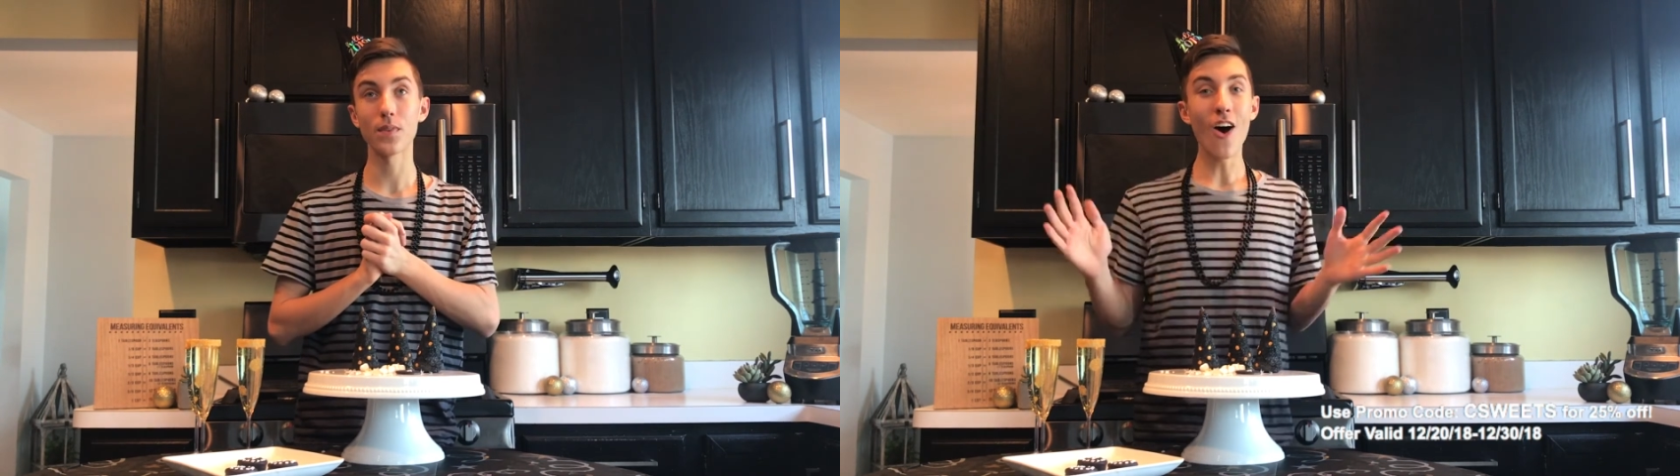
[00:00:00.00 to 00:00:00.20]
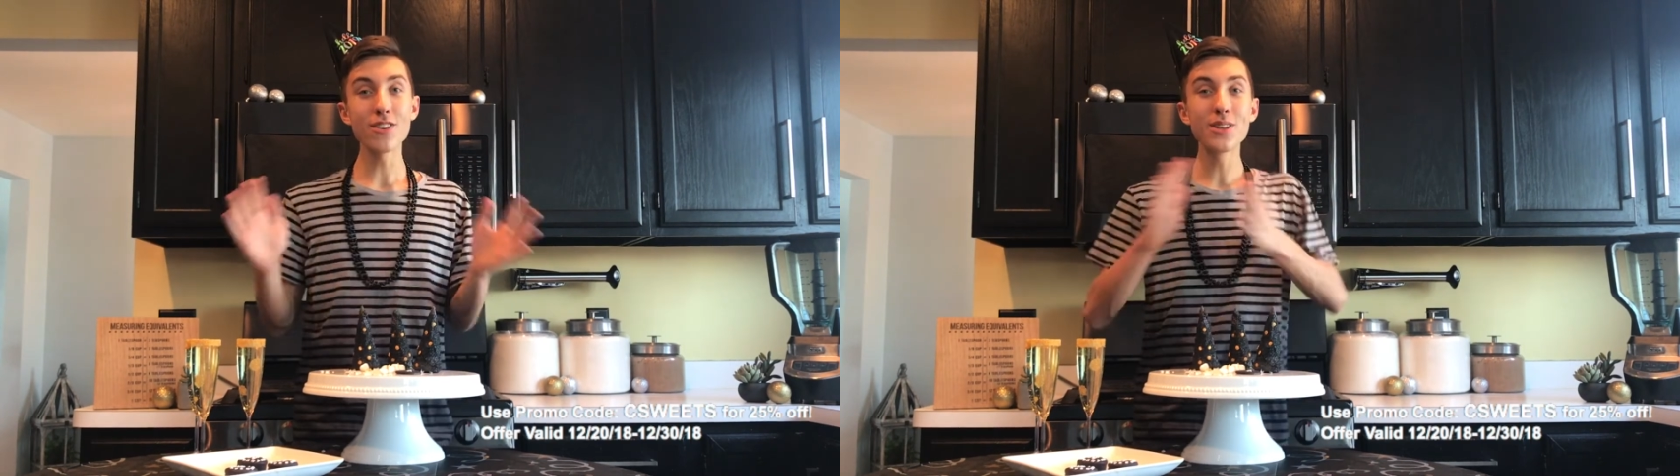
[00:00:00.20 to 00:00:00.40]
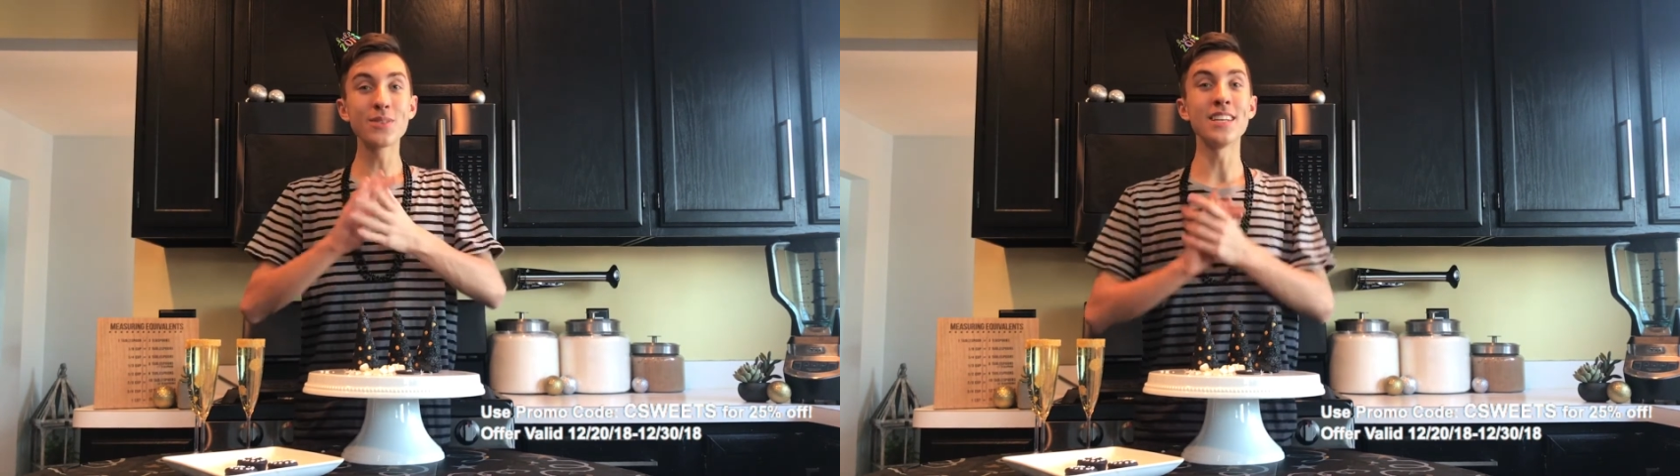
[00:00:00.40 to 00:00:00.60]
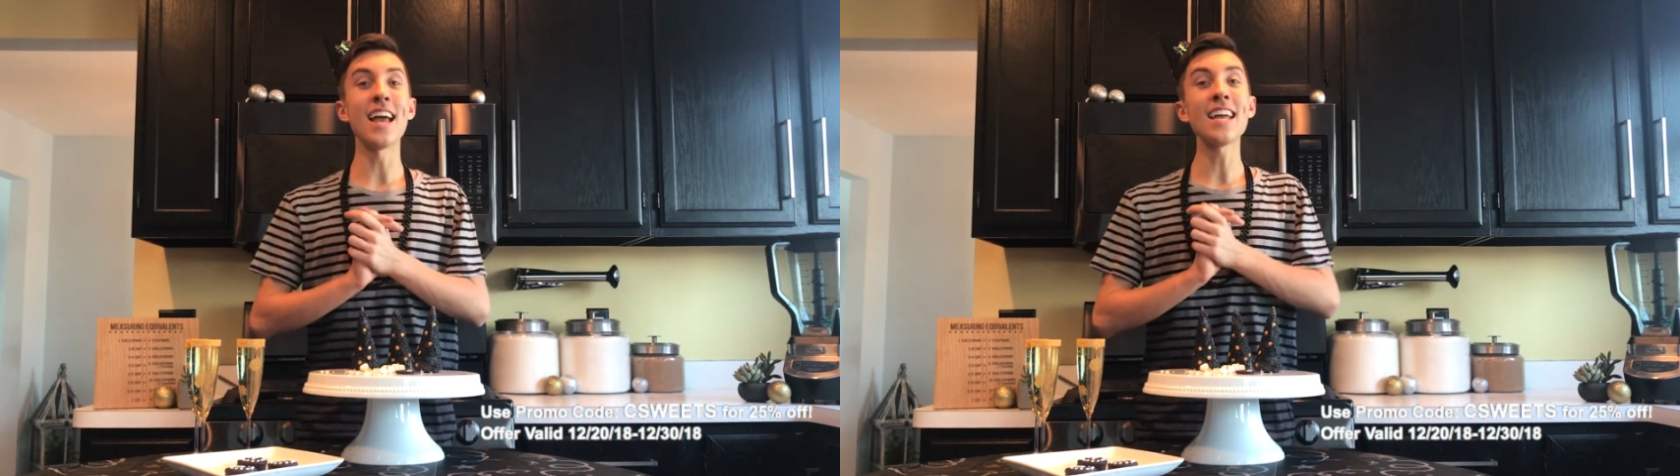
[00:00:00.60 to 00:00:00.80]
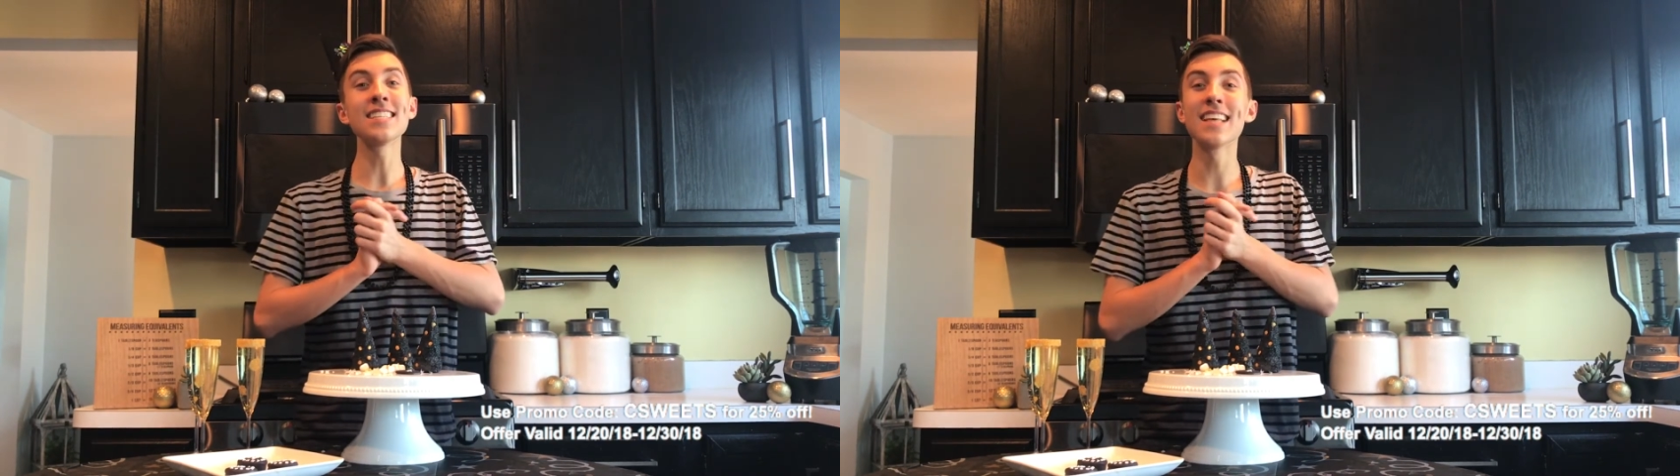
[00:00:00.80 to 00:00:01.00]
Also,
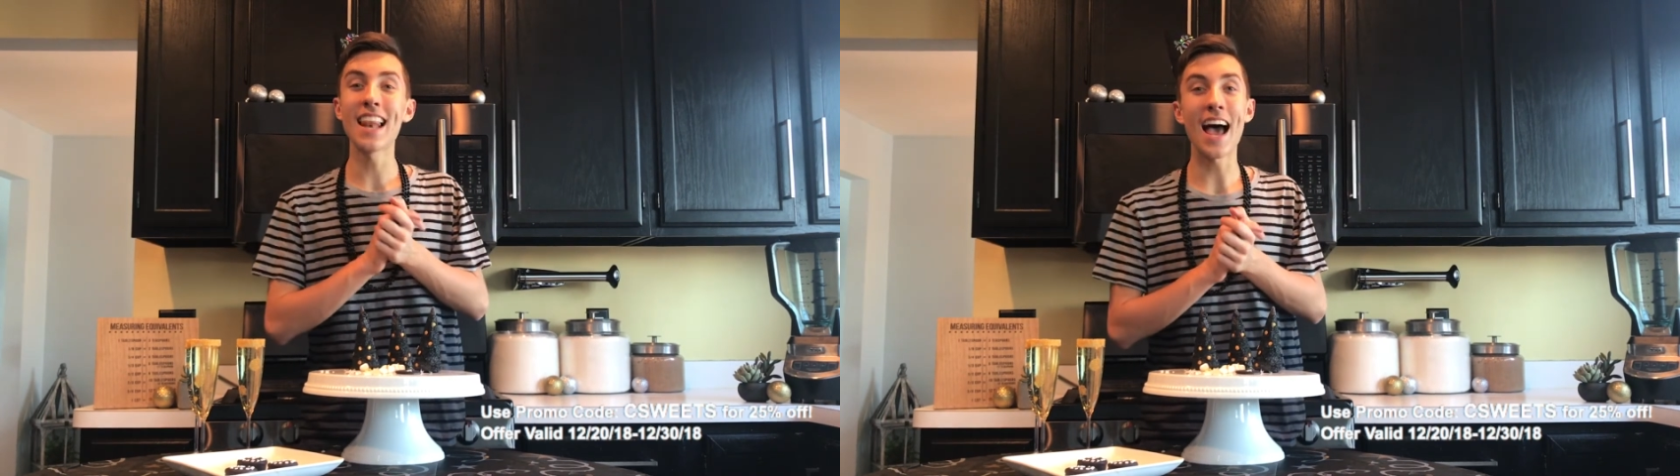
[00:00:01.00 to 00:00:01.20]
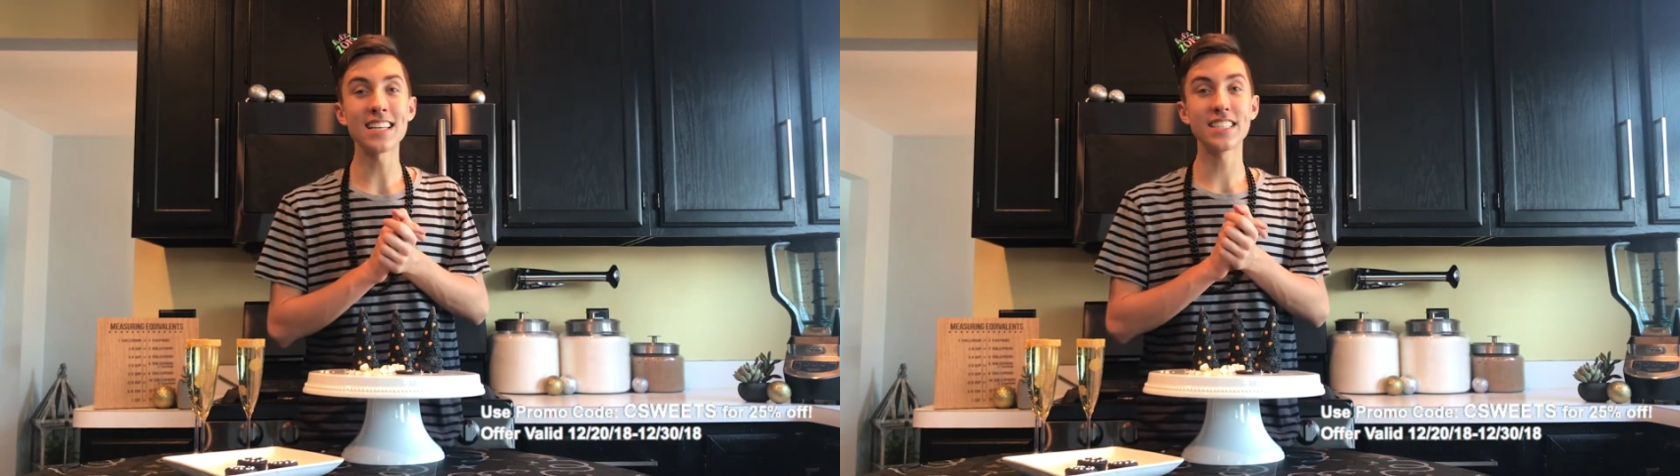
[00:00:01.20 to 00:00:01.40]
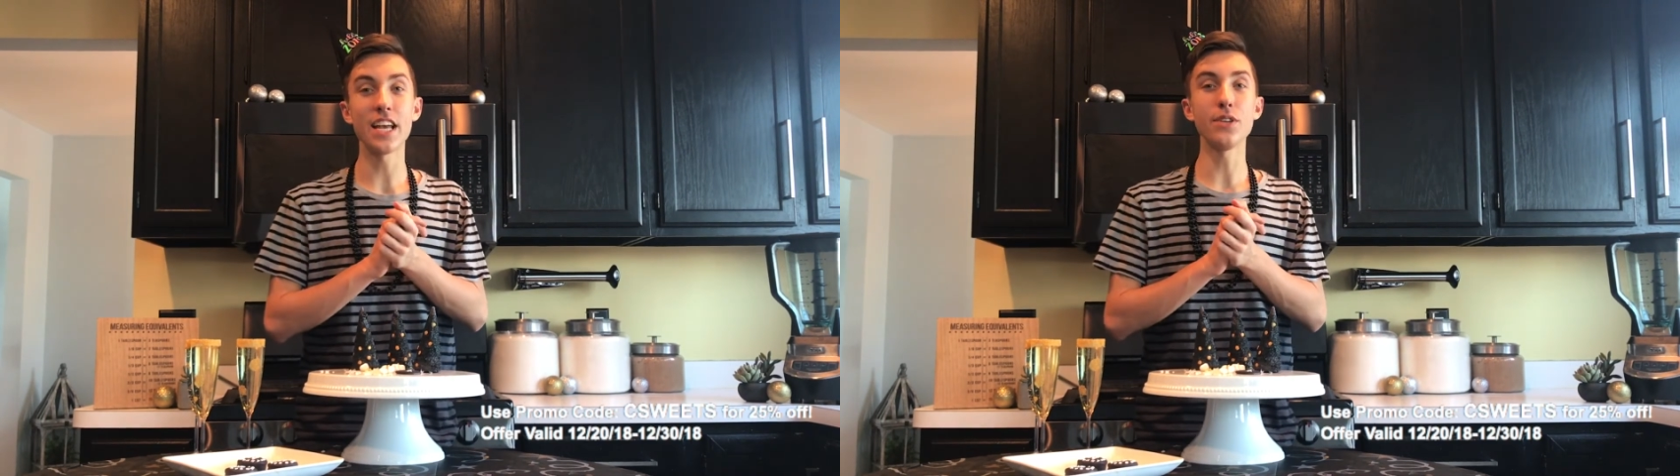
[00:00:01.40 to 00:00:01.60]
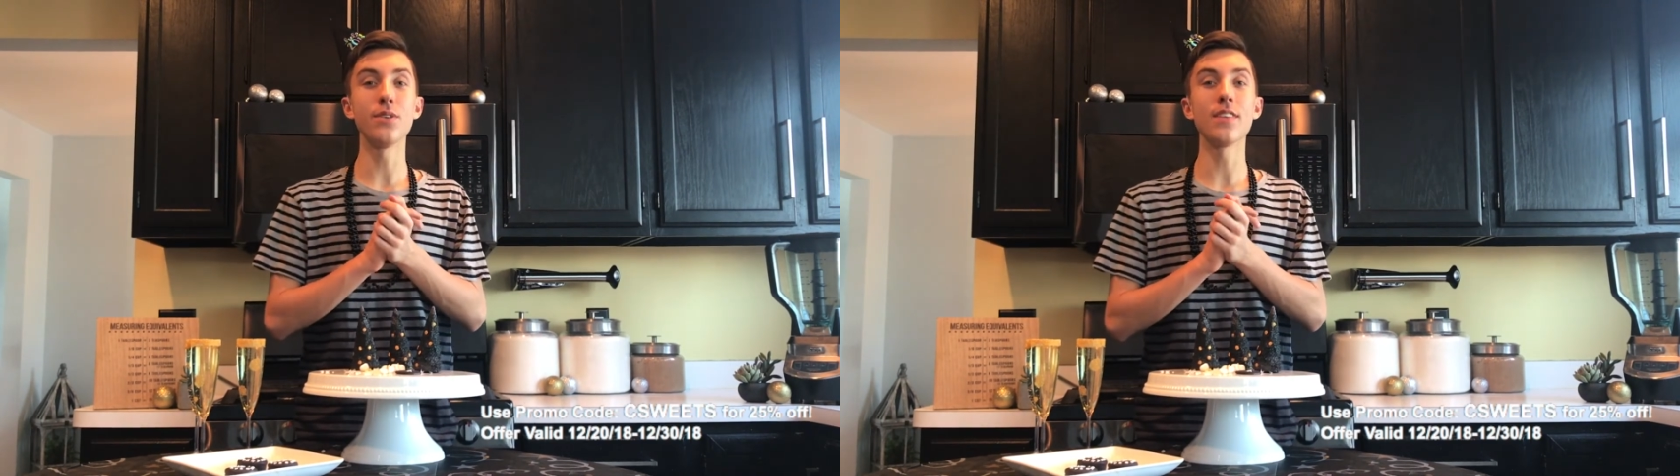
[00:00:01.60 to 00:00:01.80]
today is the last day to